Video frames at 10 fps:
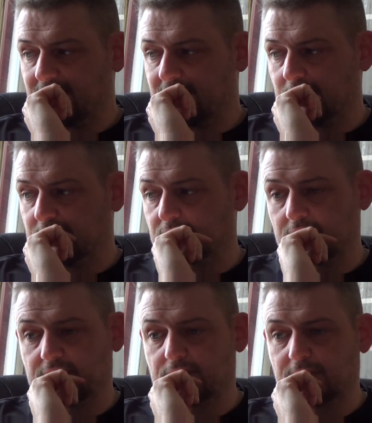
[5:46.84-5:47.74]
Going to
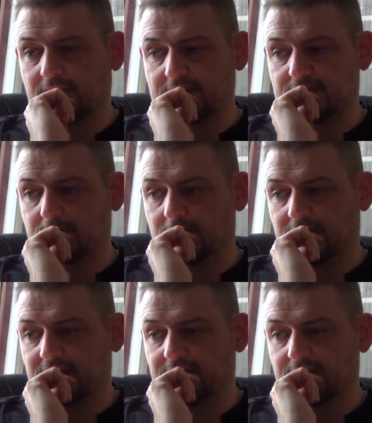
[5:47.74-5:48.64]
the 2000
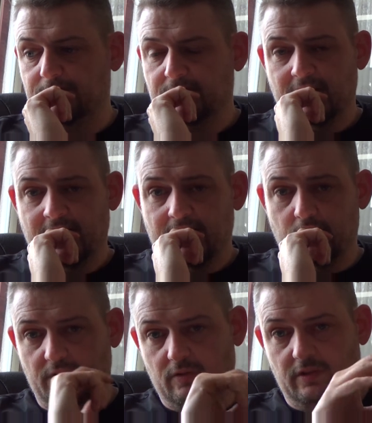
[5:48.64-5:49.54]
mark even,
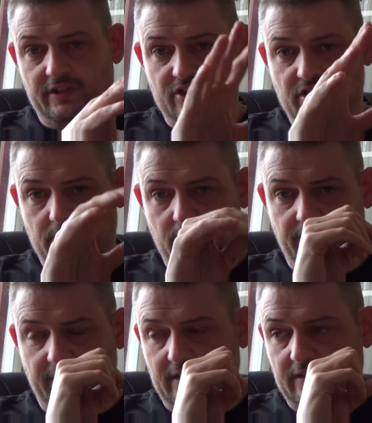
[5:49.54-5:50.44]
with all the
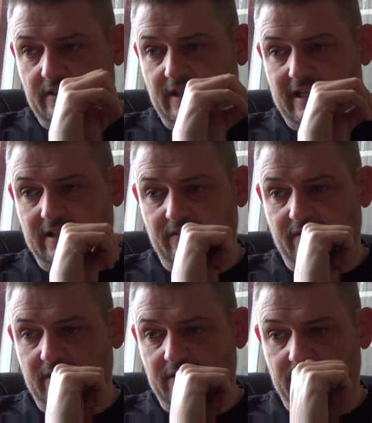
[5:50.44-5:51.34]
generals and cannons
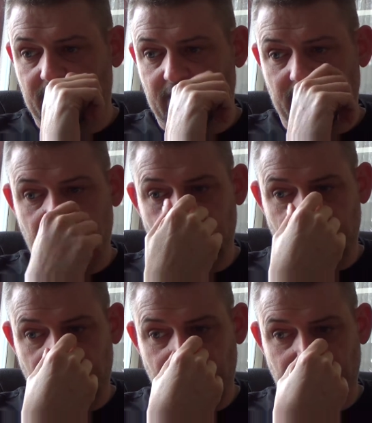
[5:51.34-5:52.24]
and that sort
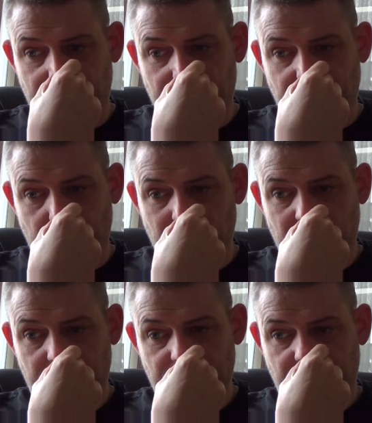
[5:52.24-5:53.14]
of stuff as well.